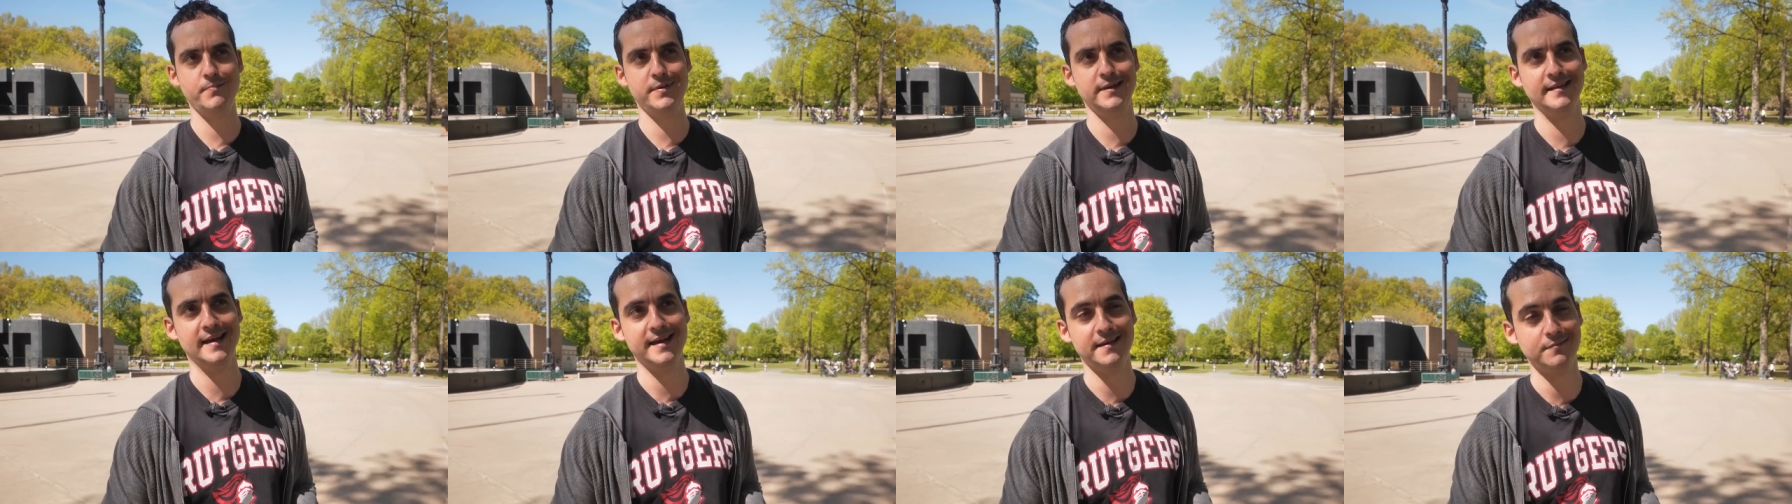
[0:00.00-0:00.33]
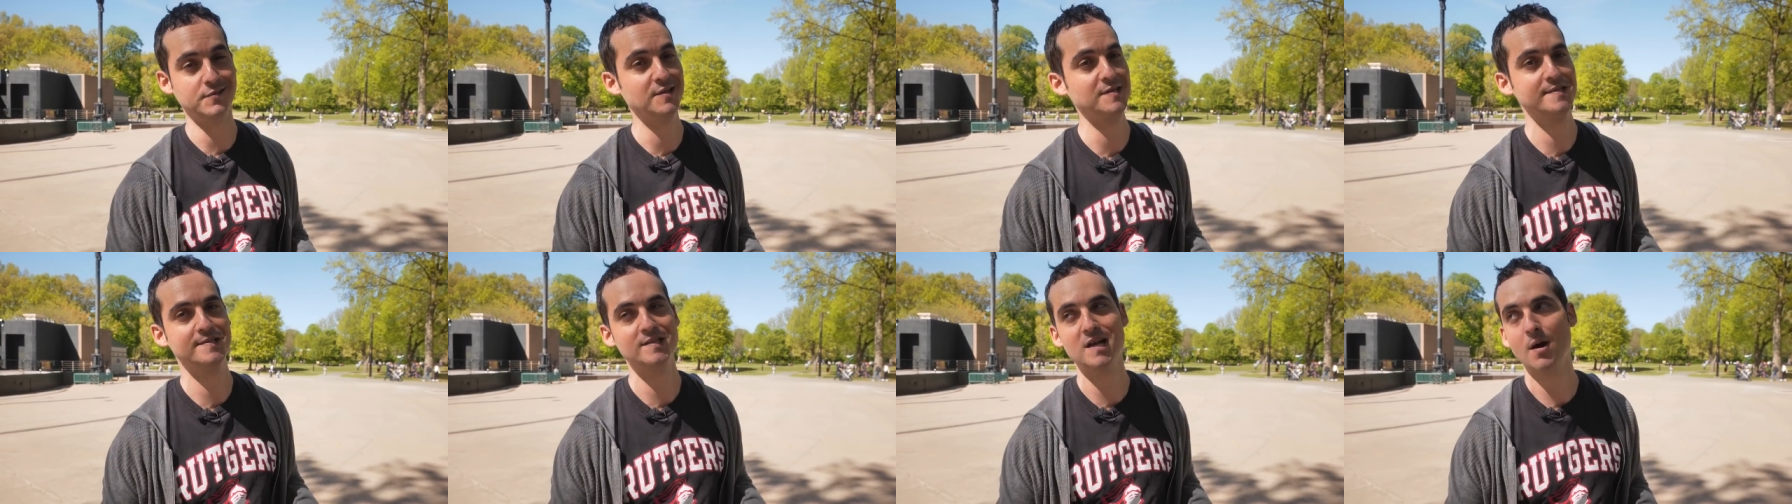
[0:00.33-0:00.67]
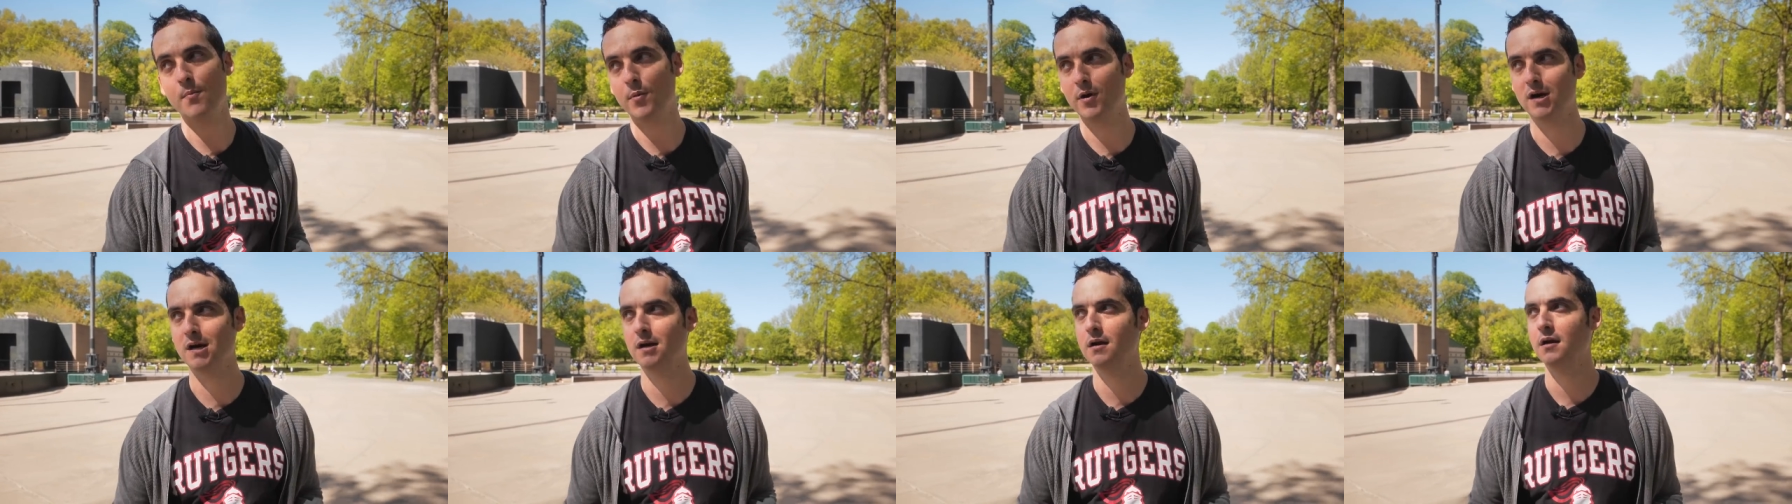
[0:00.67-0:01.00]
be like this
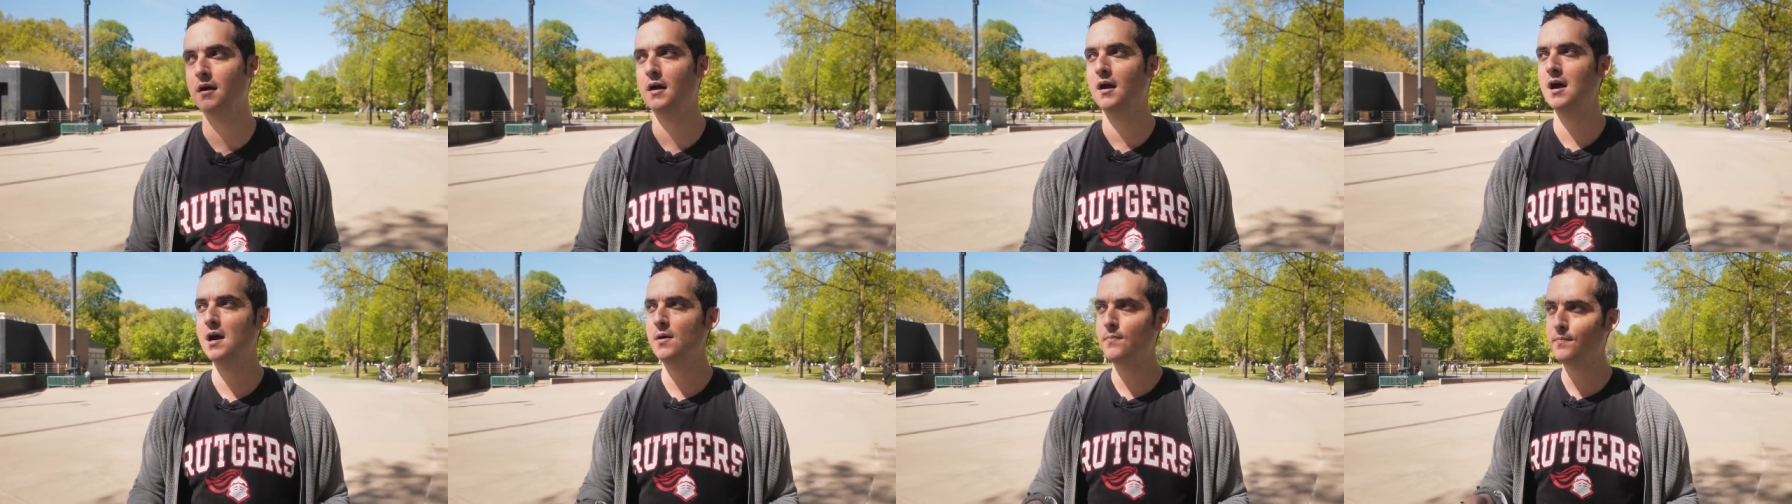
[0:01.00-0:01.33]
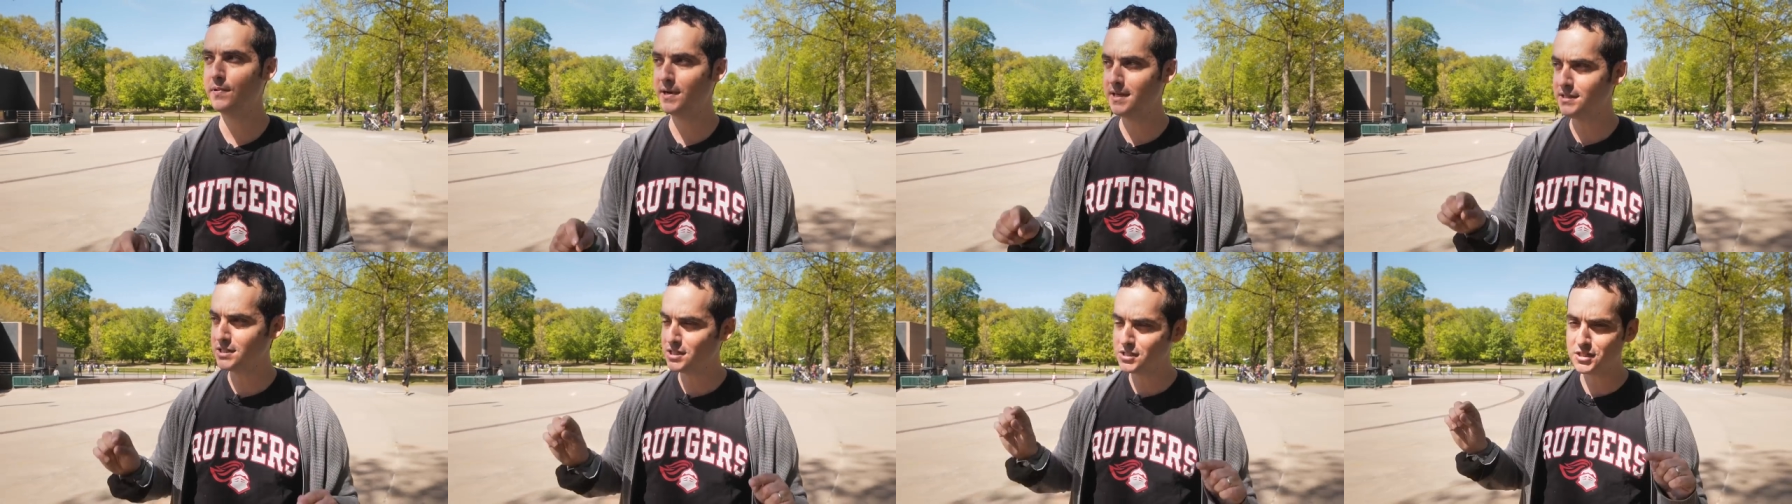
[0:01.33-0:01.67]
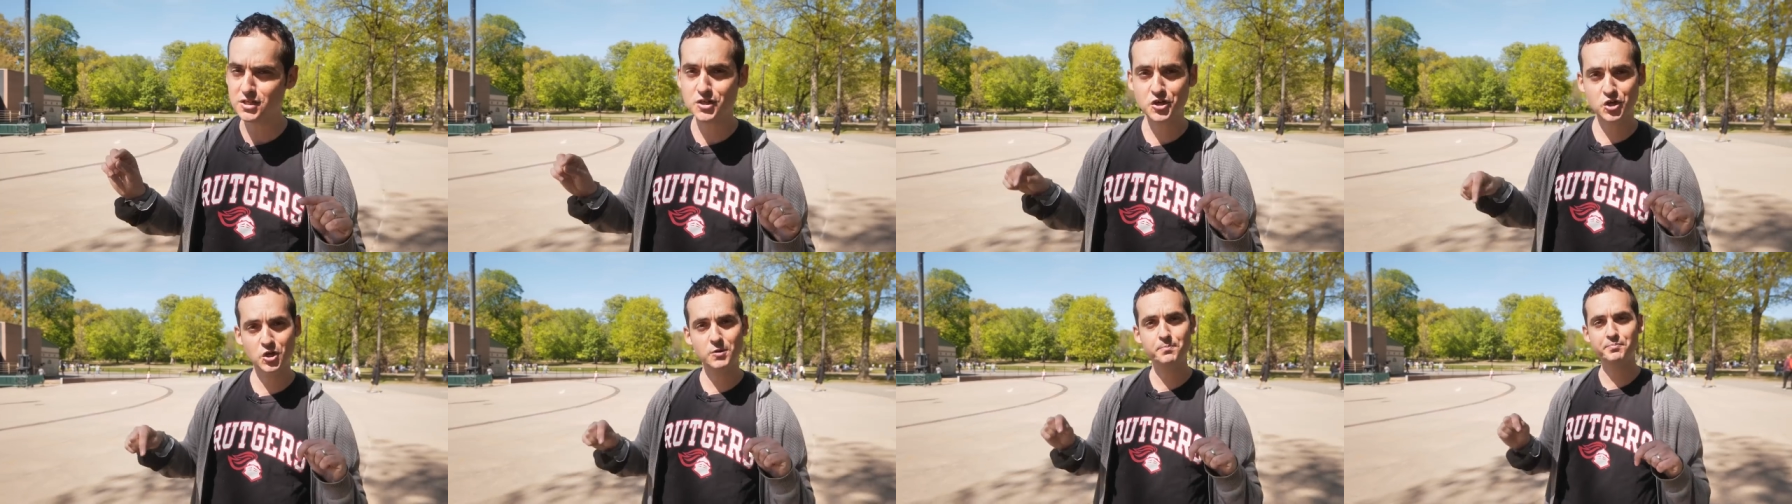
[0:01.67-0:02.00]
summer, but it's
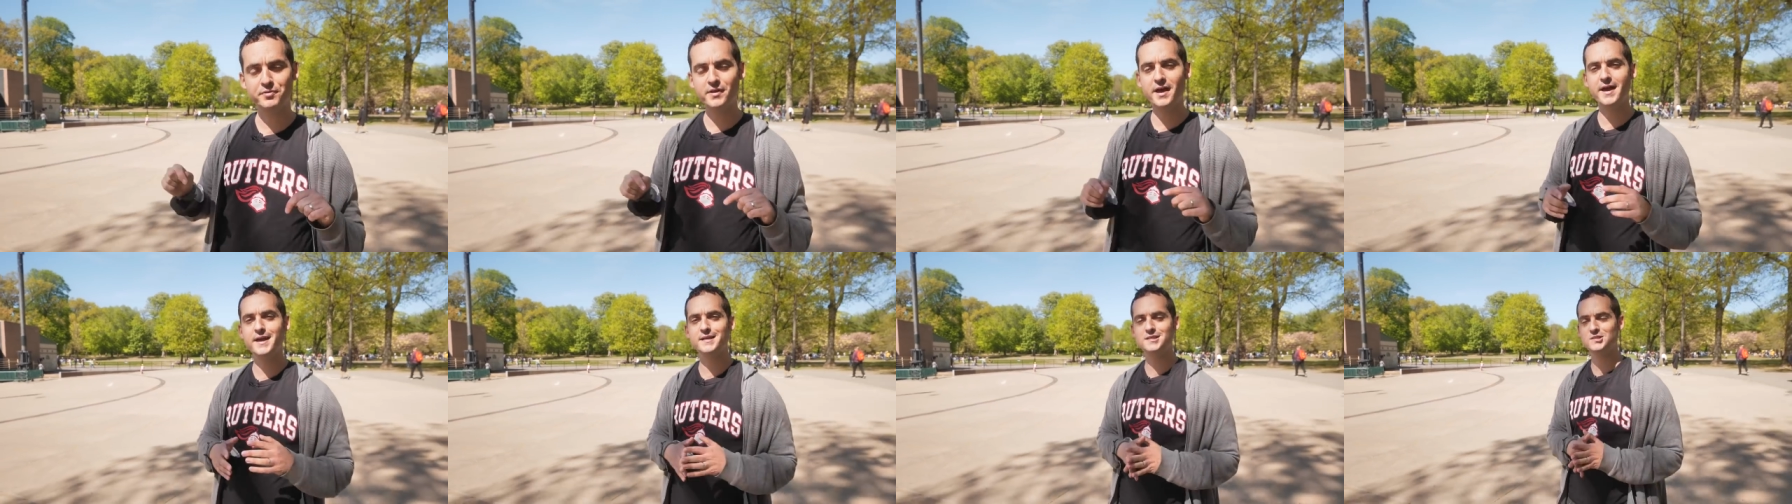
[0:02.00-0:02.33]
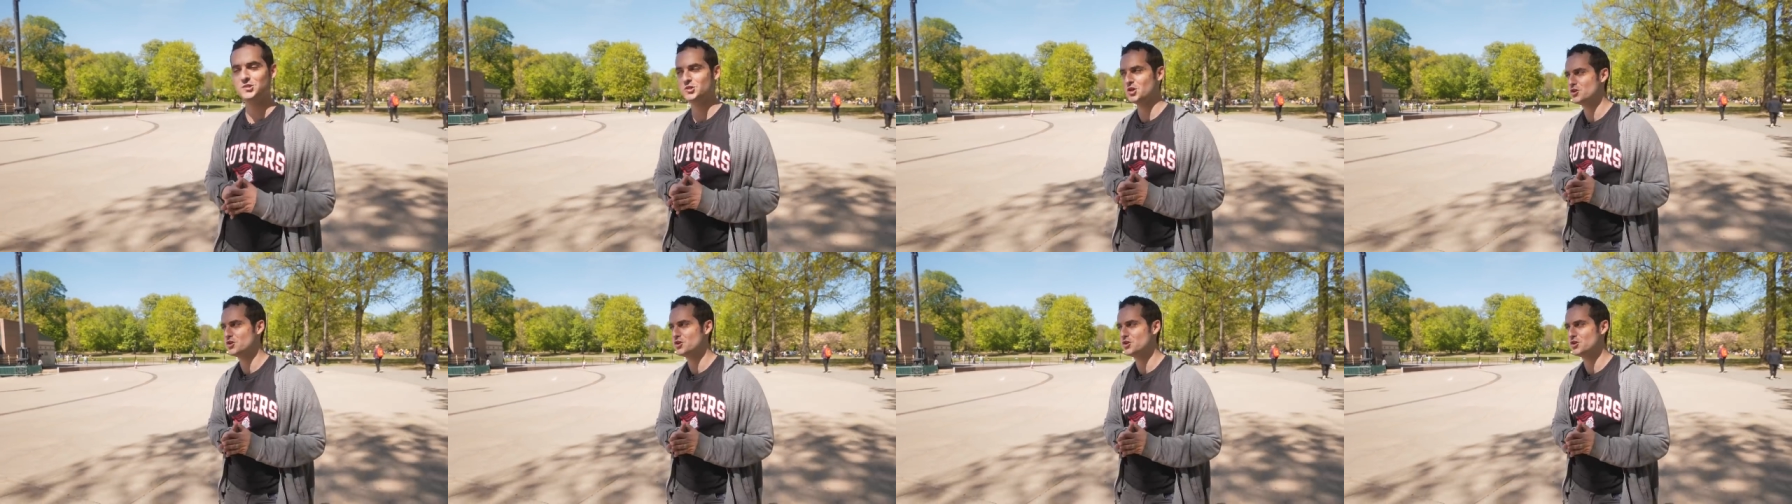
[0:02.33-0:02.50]
just a good place